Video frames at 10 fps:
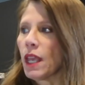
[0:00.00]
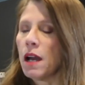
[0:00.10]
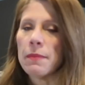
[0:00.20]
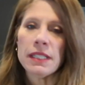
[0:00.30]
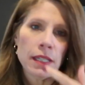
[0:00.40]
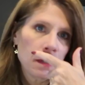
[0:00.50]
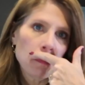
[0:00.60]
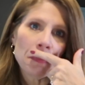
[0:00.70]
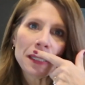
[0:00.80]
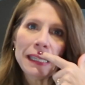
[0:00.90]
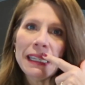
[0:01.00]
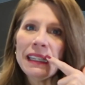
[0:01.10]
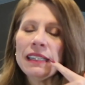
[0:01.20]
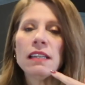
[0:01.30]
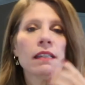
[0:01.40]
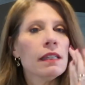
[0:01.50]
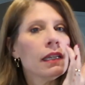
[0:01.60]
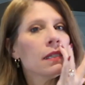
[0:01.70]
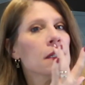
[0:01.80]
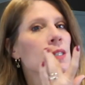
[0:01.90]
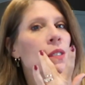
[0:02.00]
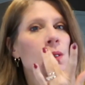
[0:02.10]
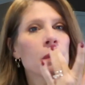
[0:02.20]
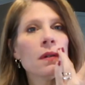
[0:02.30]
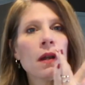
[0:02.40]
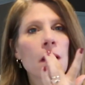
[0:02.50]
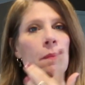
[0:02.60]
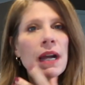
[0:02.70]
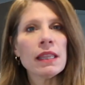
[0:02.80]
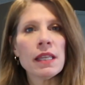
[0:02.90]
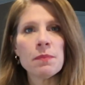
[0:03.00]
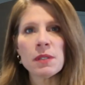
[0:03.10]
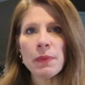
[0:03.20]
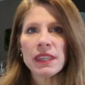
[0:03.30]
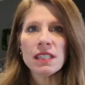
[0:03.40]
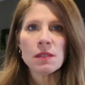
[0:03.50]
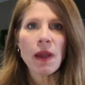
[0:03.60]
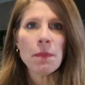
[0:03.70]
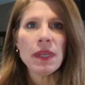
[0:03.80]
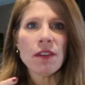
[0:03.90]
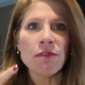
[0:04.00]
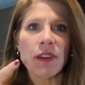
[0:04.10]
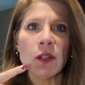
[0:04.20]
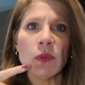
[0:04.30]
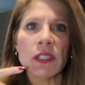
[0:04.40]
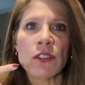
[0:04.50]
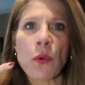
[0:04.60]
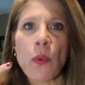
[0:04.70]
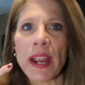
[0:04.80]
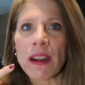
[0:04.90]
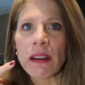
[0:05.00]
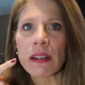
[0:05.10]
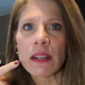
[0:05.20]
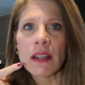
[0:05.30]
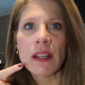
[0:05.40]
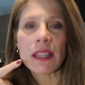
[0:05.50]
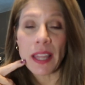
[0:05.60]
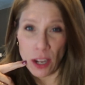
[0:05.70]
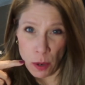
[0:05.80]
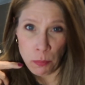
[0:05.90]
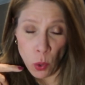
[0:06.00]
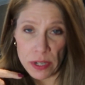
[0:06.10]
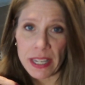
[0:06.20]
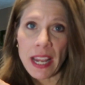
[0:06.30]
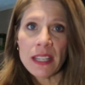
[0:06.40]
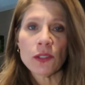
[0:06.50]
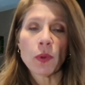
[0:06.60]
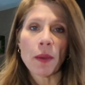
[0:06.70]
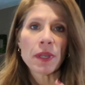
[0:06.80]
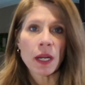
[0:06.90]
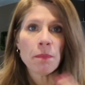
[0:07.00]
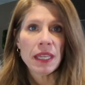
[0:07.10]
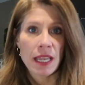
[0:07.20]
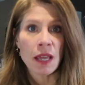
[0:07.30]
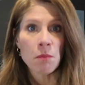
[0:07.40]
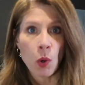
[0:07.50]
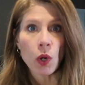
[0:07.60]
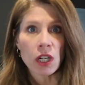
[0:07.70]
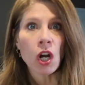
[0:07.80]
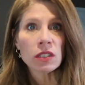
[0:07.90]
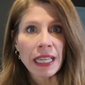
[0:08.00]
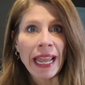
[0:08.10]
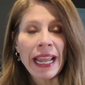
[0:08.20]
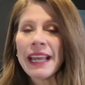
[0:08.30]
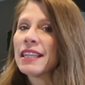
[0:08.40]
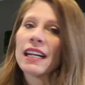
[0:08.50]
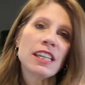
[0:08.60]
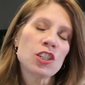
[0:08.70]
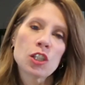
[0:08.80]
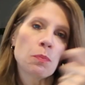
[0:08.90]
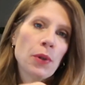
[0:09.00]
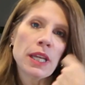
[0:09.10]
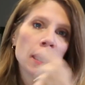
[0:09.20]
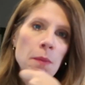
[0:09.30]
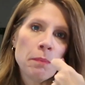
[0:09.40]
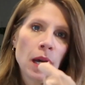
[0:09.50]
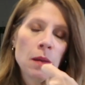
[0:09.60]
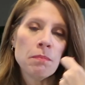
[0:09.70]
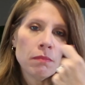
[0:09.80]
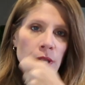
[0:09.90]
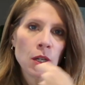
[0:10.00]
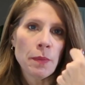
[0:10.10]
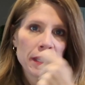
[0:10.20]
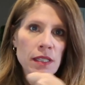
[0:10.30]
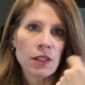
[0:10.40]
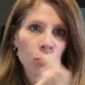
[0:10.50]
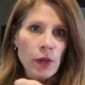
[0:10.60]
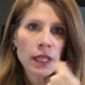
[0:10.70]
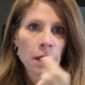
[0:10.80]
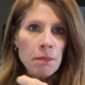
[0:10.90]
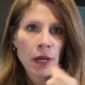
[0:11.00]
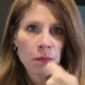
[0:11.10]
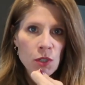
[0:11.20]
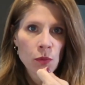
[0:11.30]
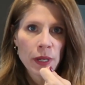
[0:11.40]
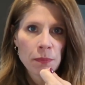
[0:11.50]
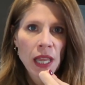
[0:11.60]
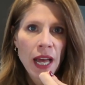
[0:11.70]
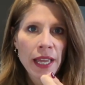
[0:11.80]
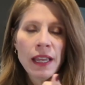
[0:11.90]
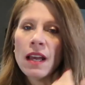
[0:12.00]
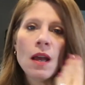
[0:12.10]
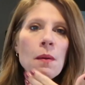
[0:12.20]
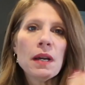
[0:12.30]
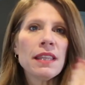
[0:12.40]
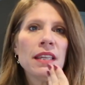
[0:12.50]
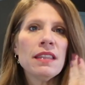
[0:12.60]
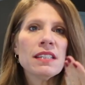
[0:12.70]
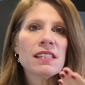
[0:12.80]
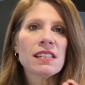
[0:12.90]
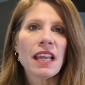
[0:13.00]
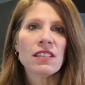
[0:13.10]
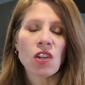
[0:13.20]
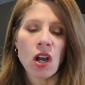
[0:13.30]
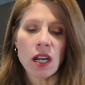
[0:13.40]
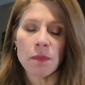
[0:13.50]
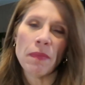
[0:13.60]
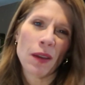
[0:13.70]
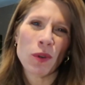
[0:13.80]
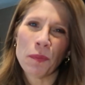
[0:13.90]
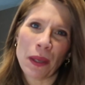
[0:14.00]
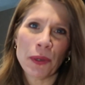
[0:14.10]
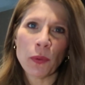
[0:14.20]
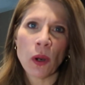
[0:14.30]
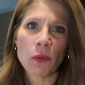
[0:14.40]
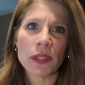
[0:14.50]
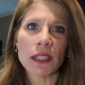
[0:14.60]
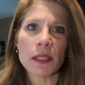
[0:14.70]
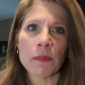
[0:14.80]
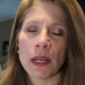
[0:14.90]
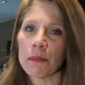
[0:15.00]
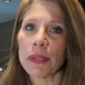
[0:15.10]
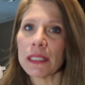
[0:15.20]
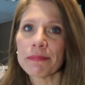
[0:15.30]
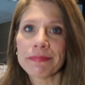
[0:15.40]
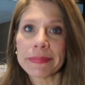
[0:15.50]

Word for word: Um, it didn't bleed into my lips, but this might be a fun one to wear like on port days when I'm gonna be in port all day, and then I can just bring a lip balm, you know, my sunscreen lip balm to reapply, and then this stays on. Well, maybe it won't with the lip balm, but